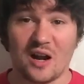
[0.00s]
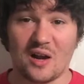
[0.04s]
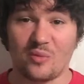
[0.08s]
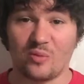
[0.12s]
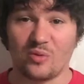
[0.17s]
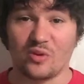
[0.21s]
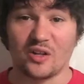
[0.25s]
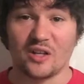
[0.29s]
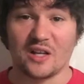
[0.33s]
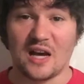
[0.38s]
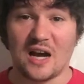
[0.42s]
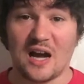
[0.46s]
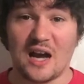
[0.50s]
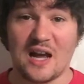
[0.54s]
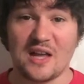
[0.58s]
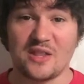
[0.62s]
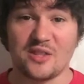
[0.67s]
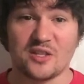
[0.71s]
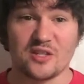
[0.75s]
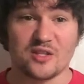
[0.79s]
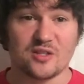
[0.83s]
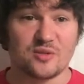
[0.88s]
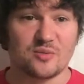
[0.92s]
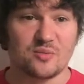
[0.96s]
I
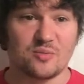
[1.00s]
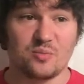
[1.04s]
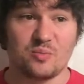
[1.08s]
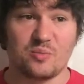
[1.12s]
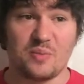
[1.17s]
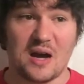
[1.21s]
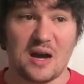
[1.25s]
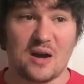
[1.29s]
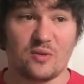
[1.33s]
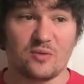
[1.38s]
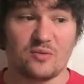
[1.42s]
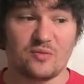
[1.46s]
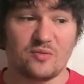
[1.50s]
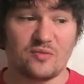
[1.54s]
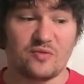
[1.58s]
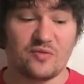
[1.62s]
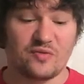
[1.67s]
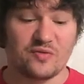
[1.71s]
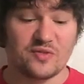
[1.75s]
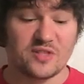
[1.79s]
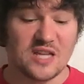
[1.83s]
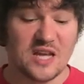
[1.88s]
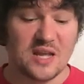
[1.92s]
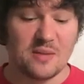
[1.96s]
had this about
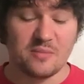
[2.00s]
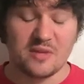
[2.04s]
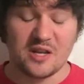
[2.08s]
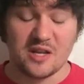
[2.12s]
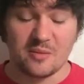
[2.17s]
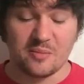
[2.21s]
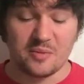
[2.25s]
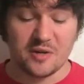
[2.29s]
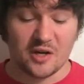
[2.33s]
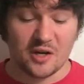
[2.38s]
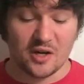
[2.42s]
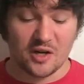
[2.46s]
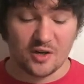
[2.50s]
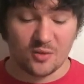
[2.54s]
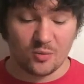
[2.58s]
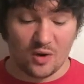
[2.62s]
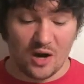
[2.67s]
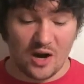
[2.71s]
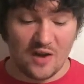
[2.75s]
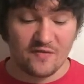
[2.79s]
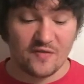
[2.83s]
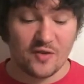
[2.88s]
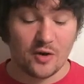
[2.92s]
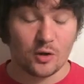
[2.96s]
10-minute period
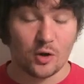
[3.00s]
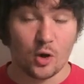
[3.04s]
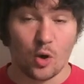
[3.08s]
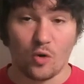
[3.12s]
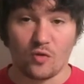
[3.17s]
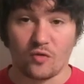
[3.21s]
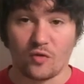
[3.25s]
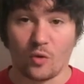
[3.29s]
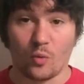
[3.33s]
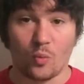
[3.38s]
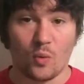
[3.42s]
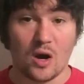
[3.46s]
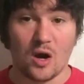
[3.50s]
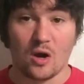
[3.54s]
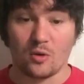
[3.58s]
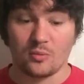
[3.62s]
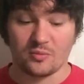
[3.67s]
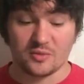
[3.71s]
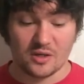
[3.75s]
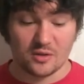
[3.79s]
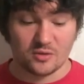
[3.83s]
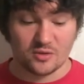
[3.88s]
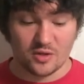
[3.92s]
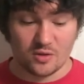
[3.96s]
where I felt
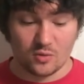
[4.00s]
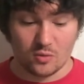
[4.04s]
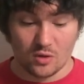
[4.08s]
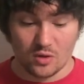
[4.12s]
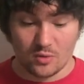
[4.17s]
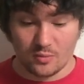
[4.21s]
overwhelmed and I was like,